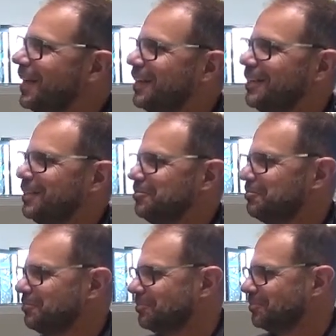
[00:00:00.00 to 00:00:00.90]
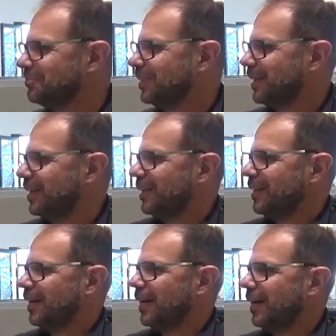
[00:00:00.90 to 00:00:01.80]
um,
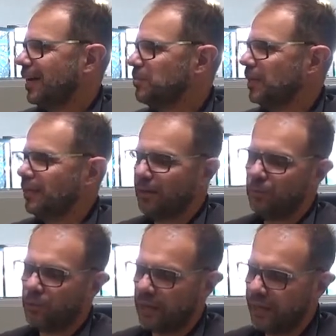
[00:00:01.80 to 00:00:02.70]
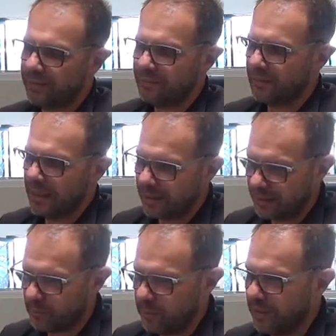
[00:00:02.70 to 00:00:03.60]
I mean, what I like
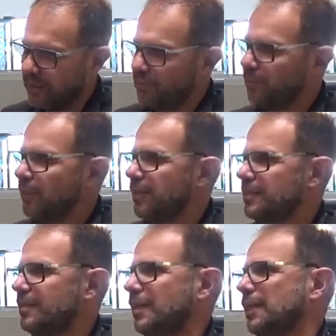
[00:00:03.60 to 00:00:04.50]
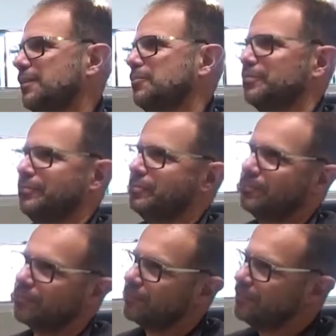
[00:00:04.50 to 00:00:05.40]
believe is that
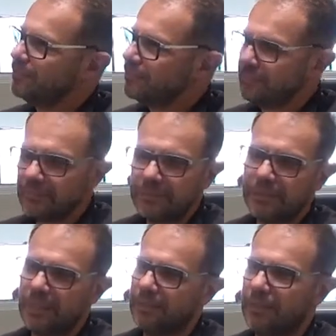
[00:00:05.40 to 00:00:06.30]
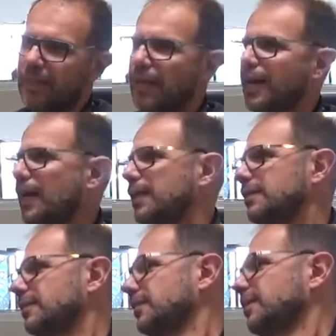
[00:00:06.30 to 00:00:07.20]
that art,